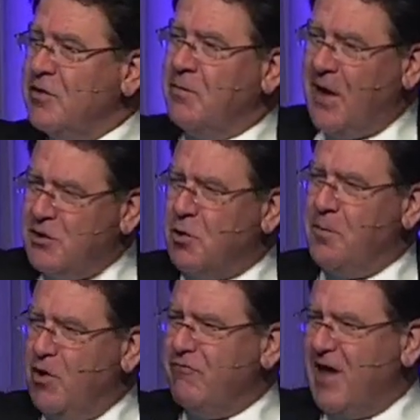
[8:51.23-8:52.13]
The angel
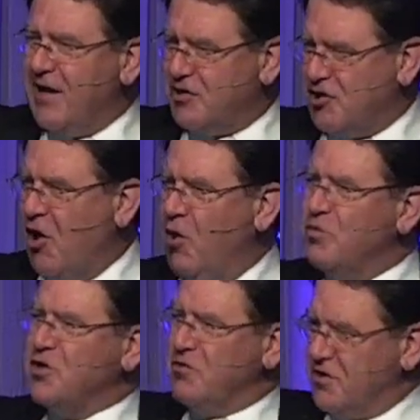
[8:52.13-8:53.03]
moved that
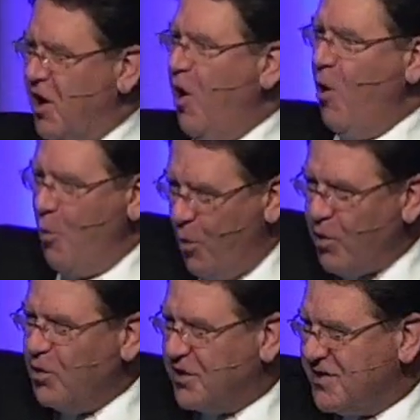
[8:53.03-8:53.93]
stone so that the whole
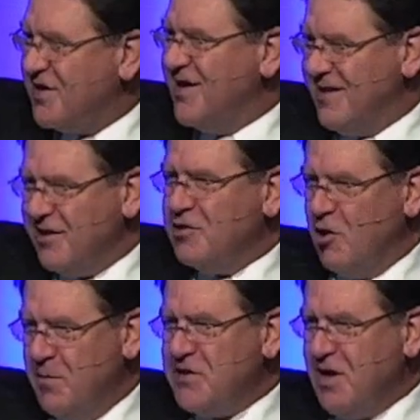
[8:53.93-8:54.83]
world could see that the
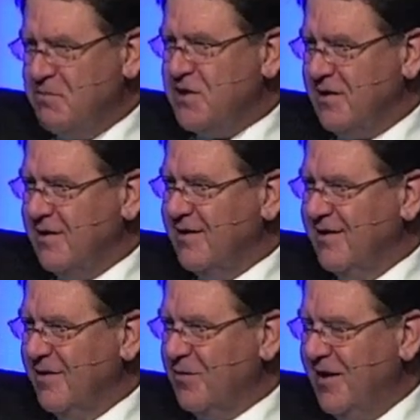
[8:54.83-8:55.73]
tomb is empty.
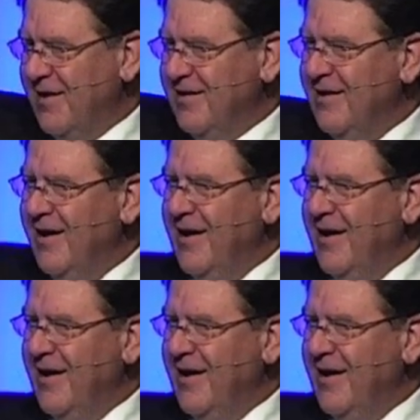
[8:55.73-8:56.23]
Okay?